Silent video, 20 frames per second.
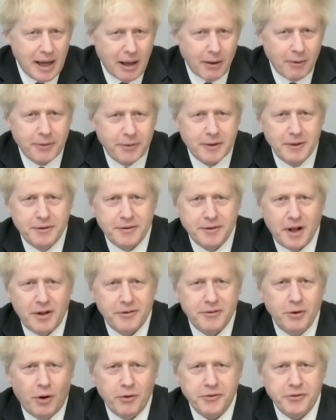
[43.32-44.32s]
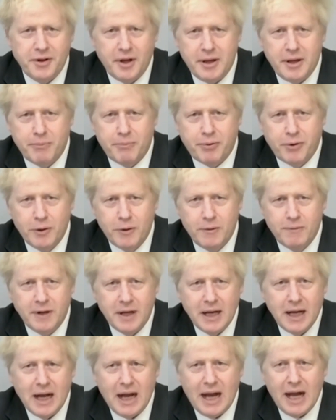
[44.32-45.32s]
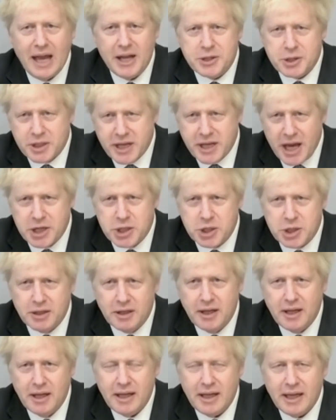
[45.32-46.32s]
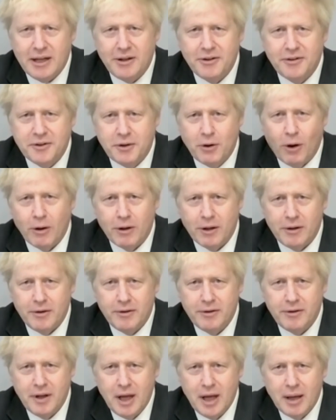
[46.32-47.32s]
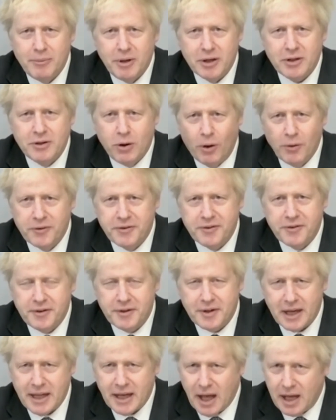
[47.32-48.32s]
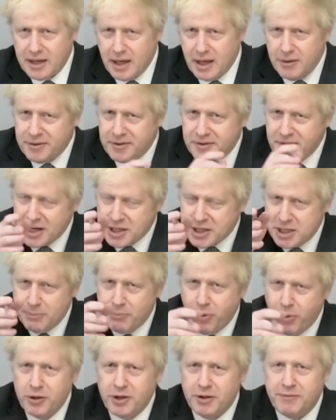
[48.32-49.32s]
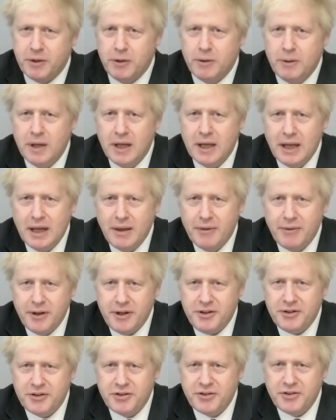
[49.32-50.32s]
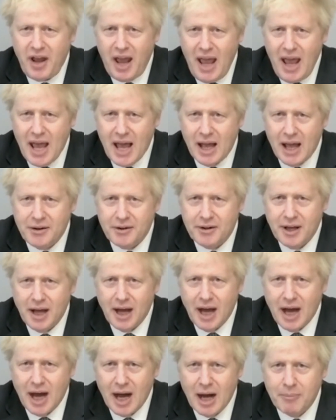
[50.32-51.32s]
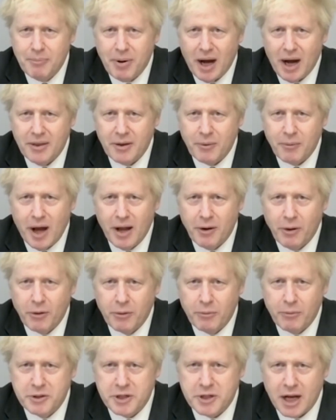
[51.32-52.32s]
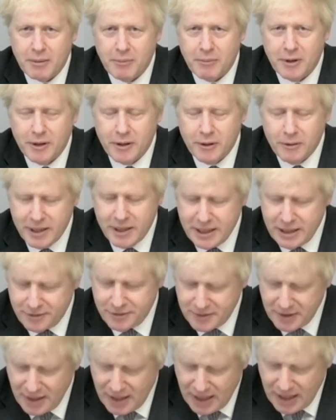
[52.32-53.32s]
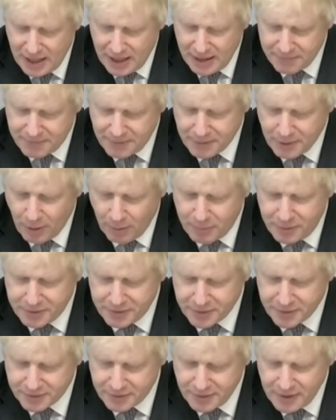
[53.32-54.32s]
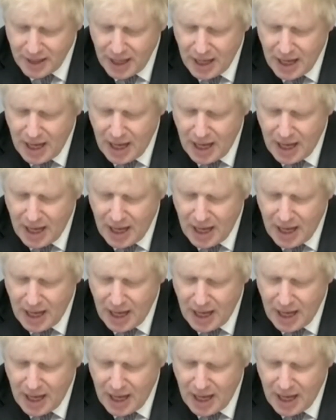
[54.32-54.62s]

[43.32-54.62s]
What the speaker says: health concerns, not to improve education in Scotland, but constantly, and I know this is actually a point of view that is shared by the Right Honourable Gentleman who leads for the opposition,